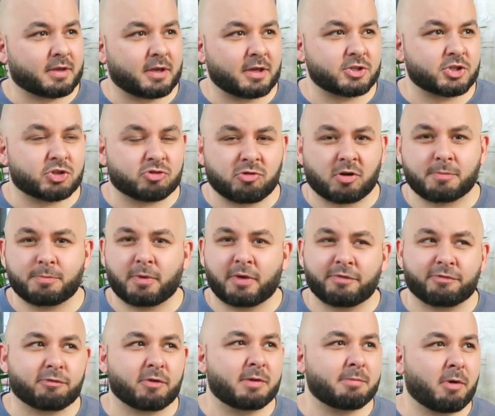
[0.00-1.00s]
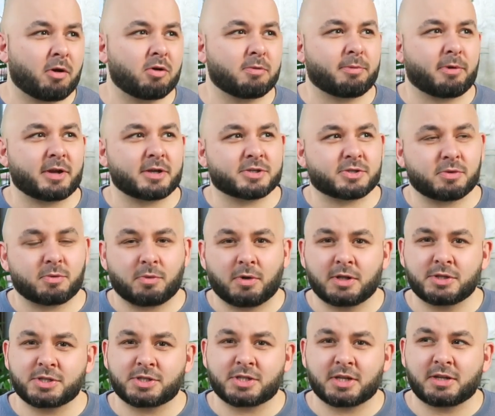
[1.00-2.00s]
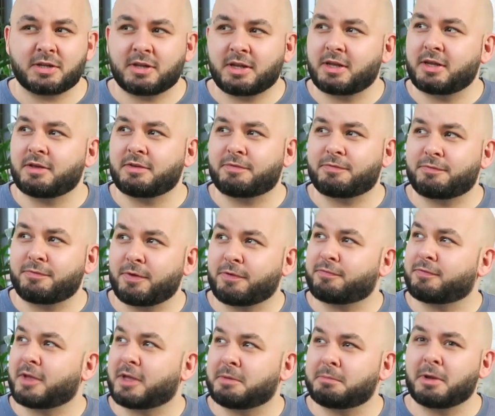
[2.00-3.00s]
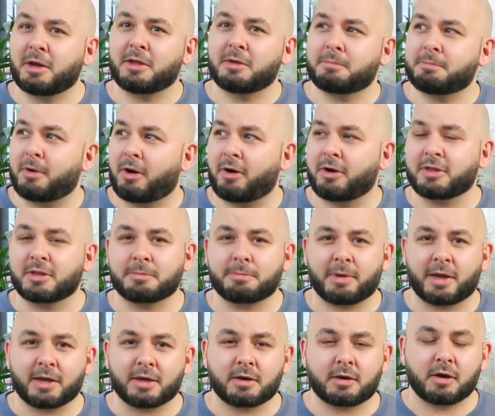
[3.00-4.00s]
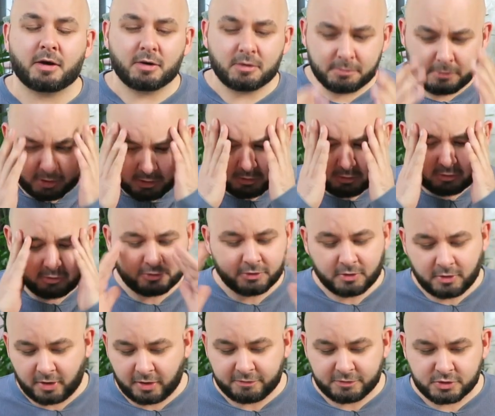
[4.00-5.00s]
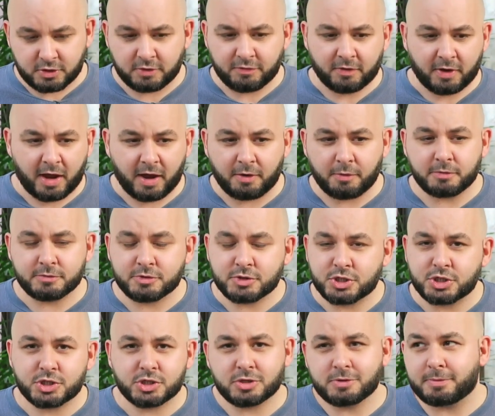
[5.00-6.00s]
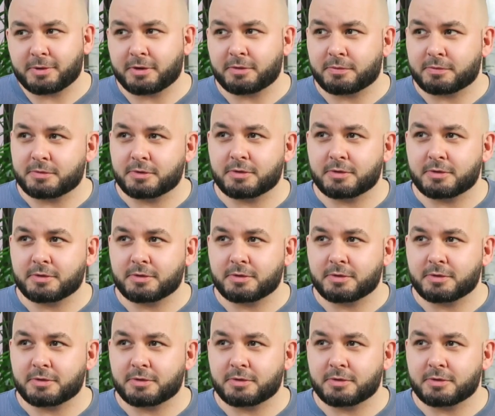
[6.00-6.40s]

get struck by 3 motorbikes at once and need 15 million baht in the bank? Oh my god, your life is over. How stupid!